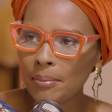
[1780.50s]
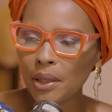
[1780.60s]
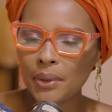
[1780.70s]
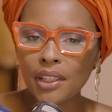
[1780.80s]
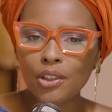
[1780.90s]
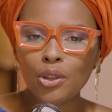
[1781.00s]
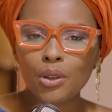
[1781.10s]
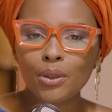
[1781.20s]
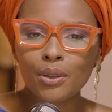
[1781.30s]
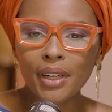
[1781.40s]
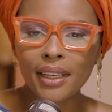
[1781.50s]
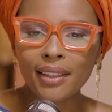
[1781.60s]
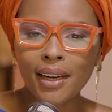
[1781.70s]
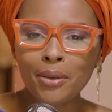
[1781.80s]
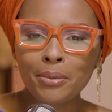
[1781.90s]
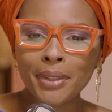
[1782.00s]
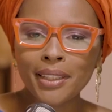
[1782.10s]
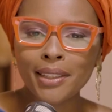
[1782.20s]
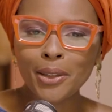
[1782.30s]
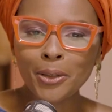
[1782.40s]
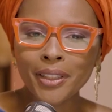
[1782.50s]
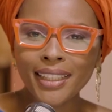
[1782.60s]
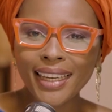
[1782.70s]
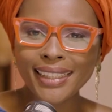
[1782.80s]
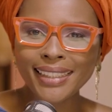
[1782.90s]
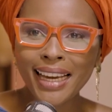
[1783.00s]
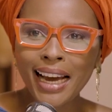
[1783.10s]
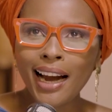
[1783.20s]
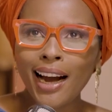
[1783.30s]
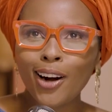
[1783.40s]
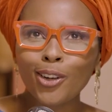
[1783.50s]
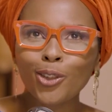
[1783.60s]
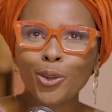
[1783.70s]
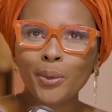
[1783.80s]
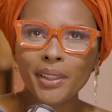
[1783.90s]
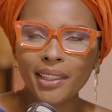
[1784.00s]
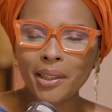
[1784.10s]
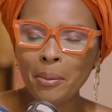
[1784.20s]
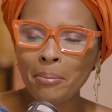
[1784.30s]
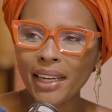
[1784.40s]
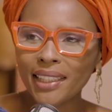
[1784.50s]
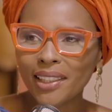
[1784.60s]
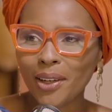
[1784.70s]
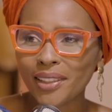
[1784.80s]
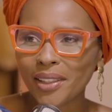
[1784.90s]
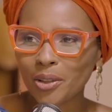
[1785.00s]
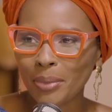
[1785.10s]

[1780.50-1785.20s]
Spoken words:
But we need to right now be looking at how do we market ourselves